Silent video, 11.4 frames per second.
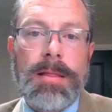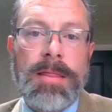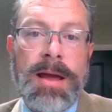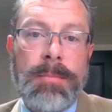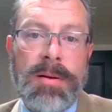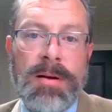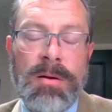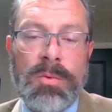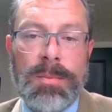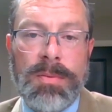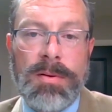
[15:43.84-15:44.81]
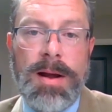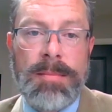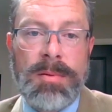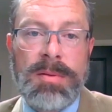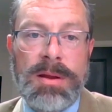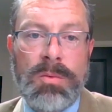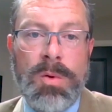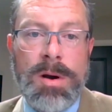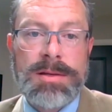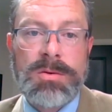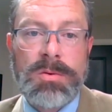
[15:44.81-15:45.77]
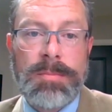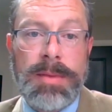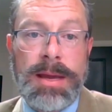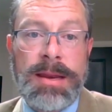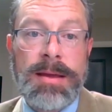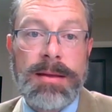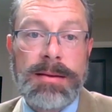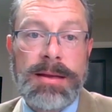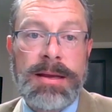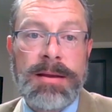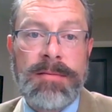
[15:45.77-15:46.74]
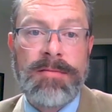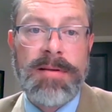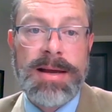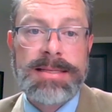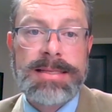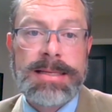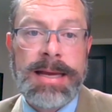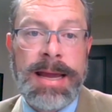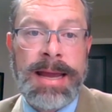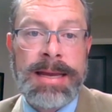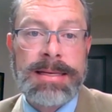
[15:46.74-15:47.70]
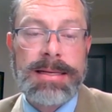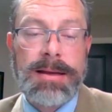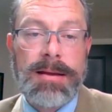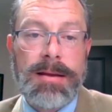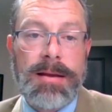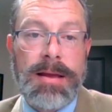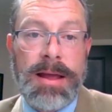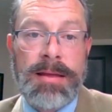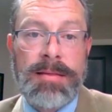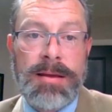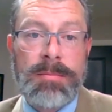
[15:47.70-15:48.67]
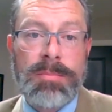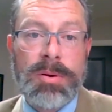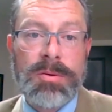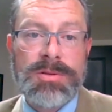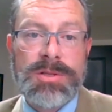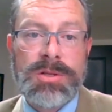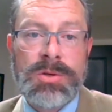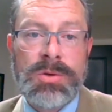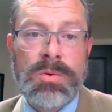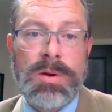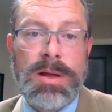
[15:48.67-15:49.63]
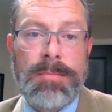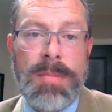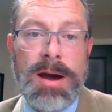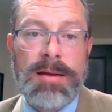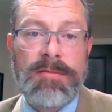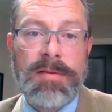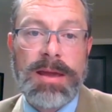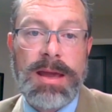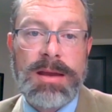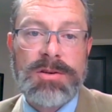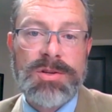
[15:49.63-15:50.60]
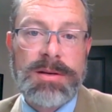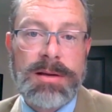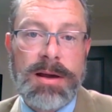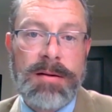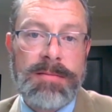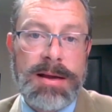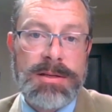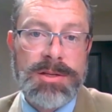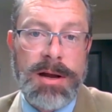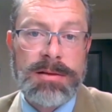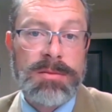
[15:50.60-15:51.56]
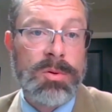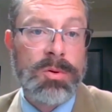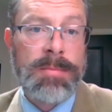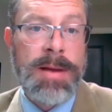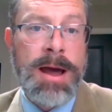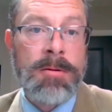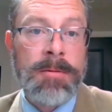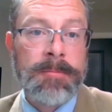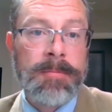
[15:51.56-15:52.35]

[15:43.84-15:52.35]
that parent would probably want to immediately investigate and then pursue a modification of that child support amount.